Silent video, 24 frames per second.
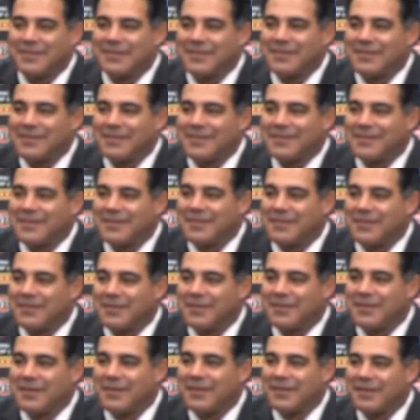
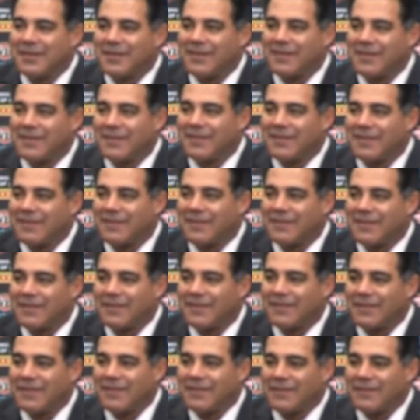
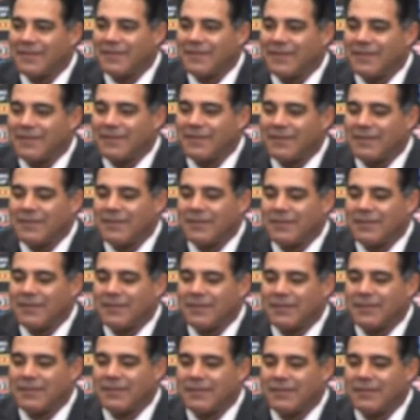
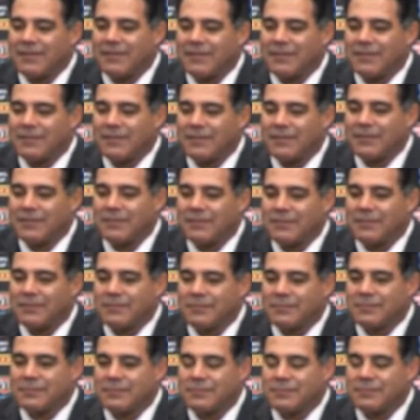
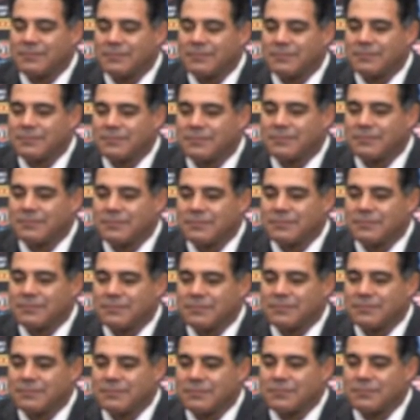
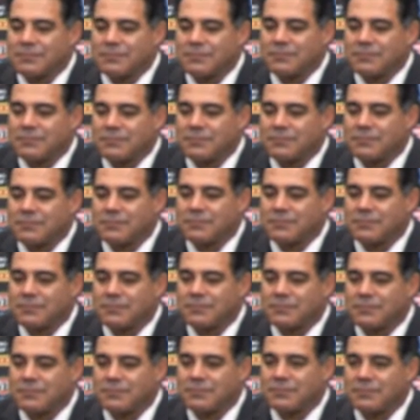
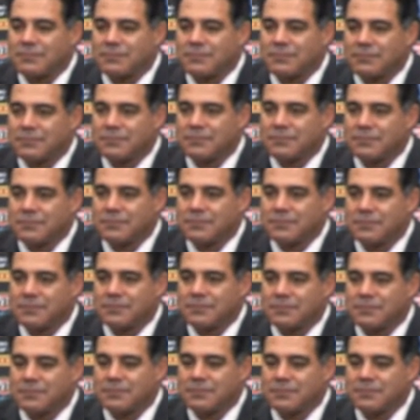
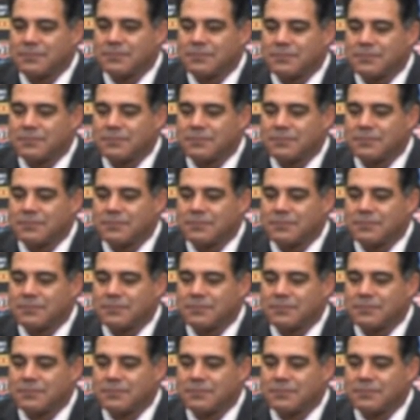(silent)